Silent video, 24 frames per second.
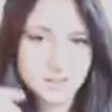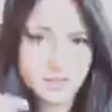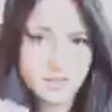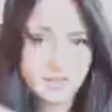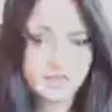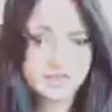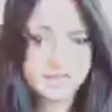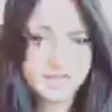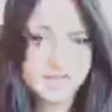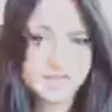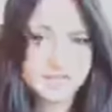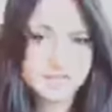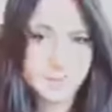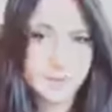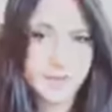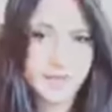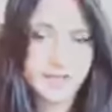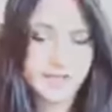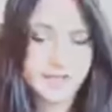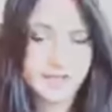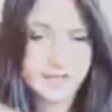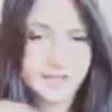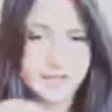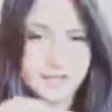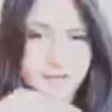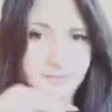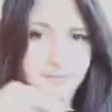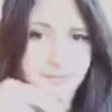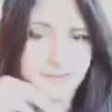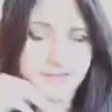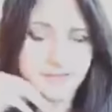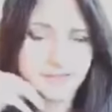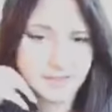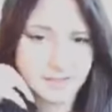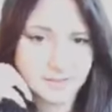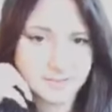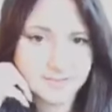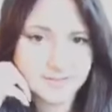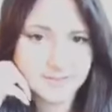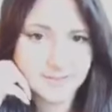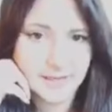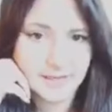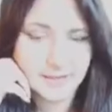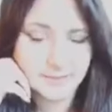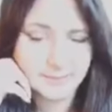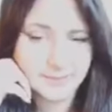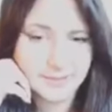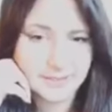If it's working, give me a thumbs
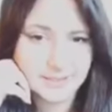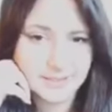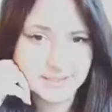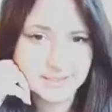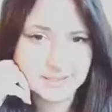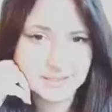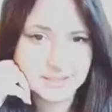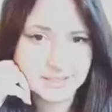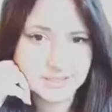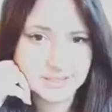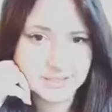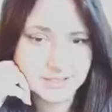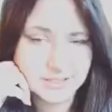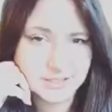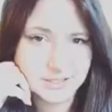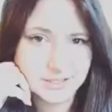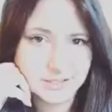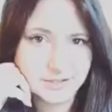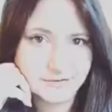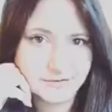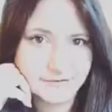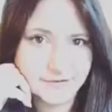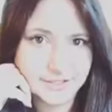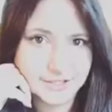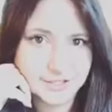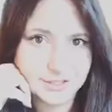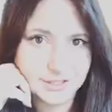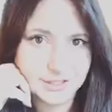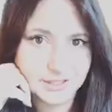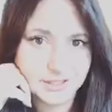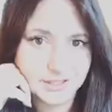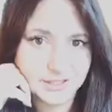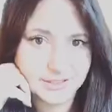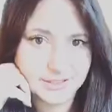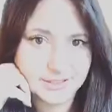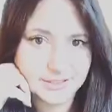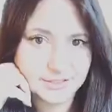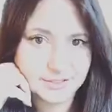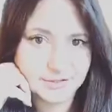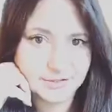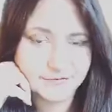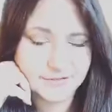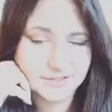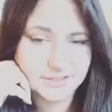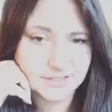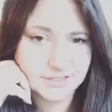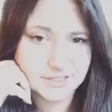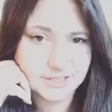up, please, because I don't know if I should cut this off
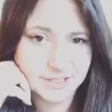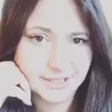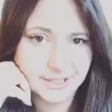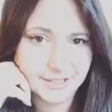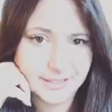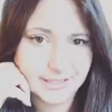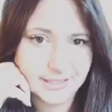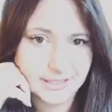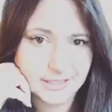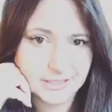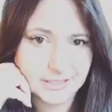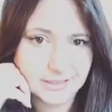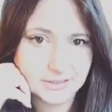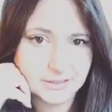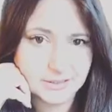and start again.